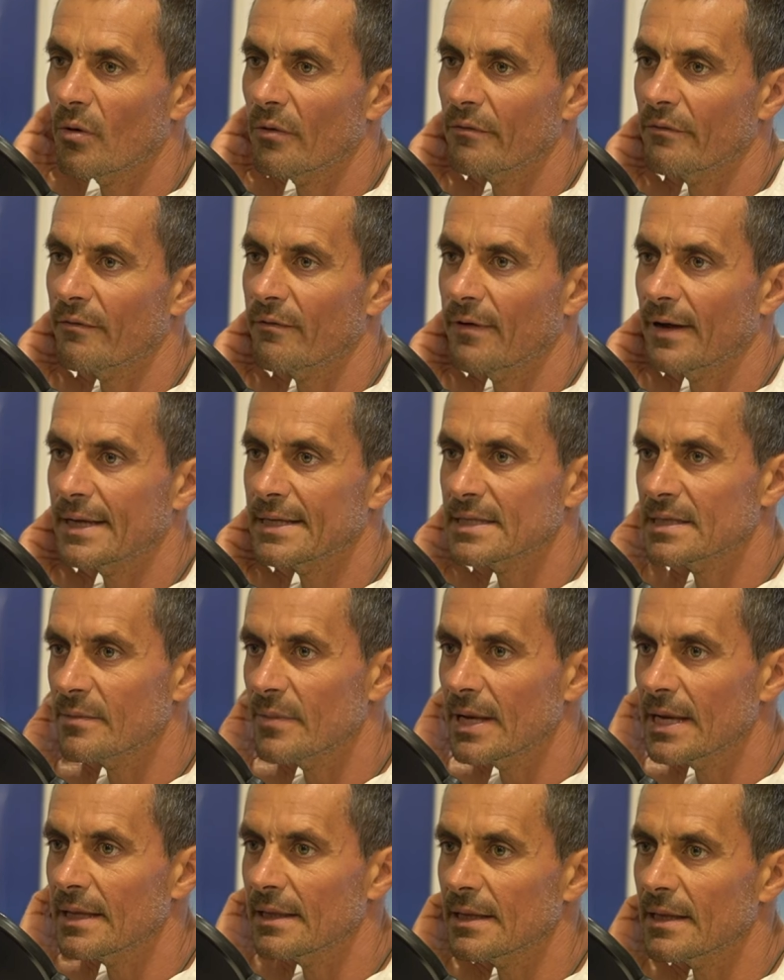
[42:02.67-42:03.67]
on
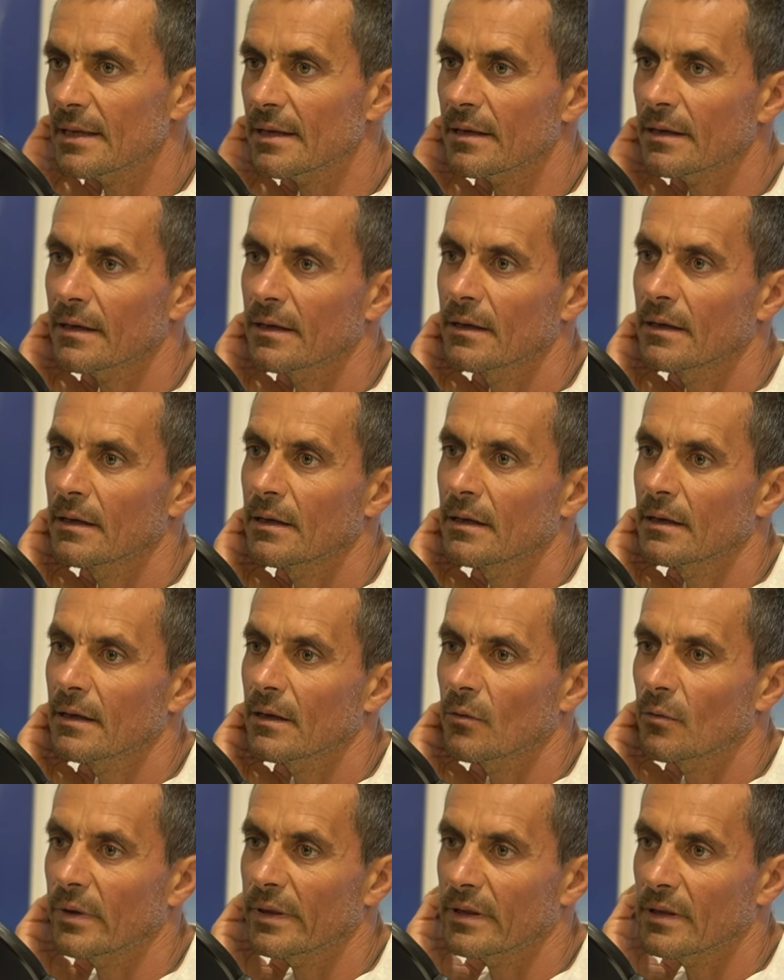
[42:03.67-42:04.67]
flexibility
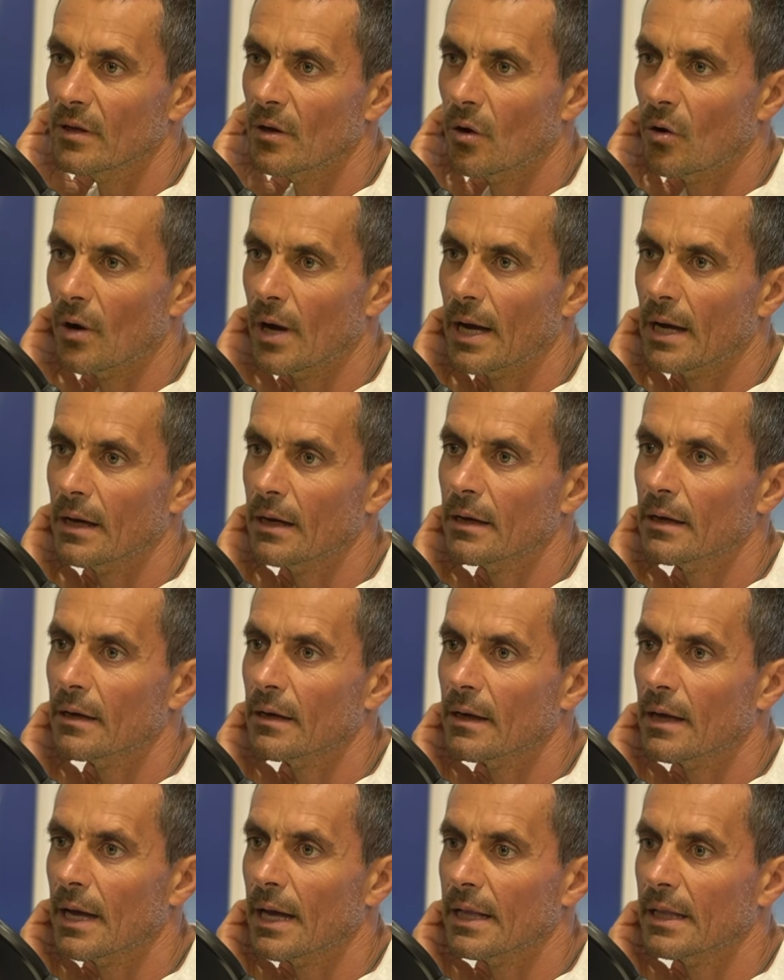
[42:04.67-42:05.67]
with yoga
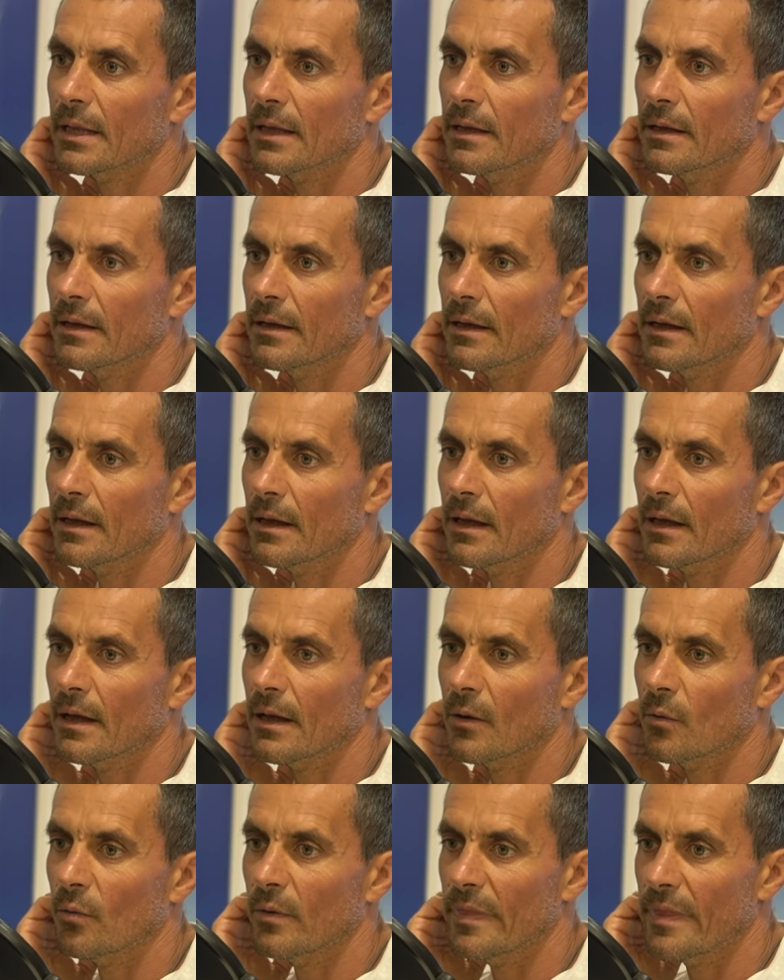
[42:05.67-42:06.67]
and
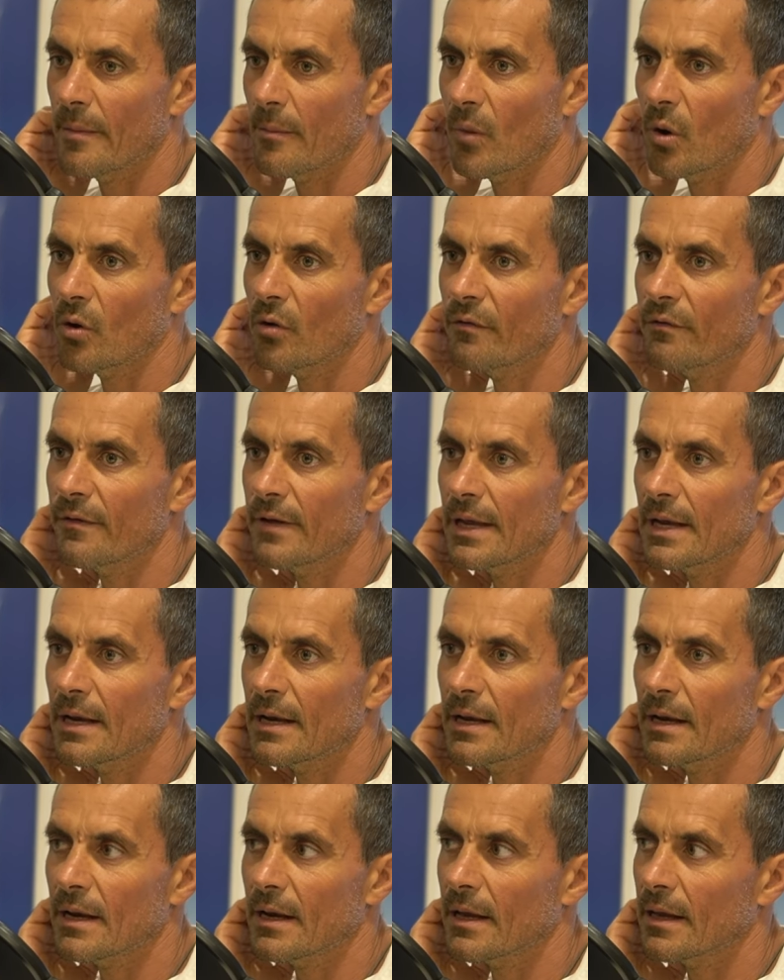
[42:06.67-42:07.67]
uh, with the
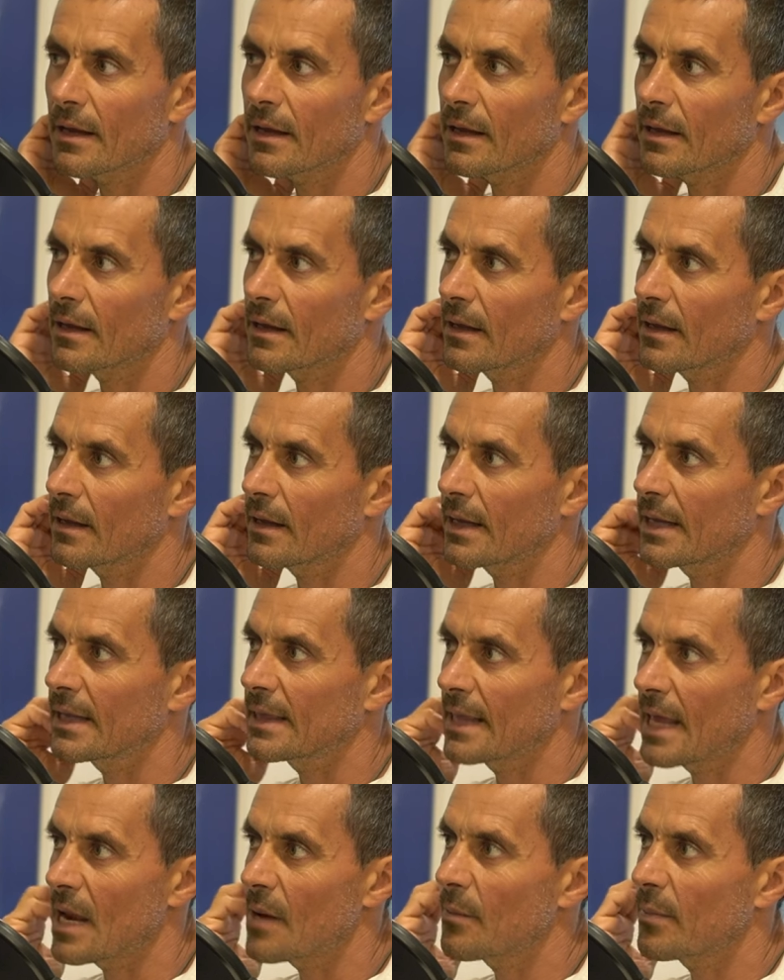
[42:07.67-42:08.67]
monofin, uh,
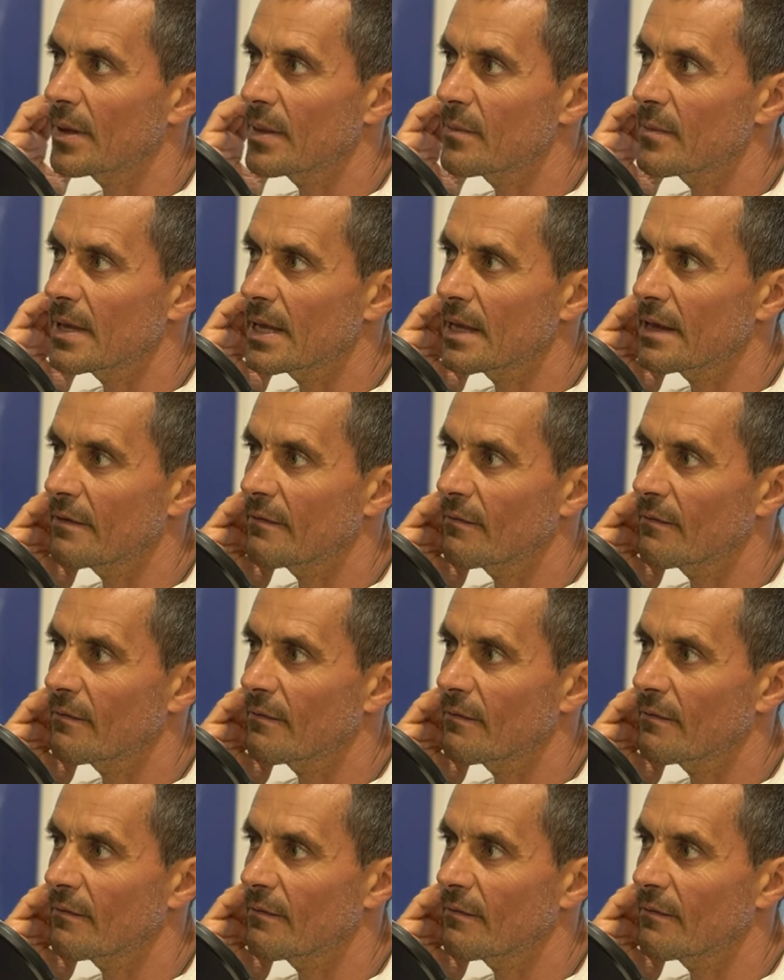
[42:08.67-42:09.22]
it helped me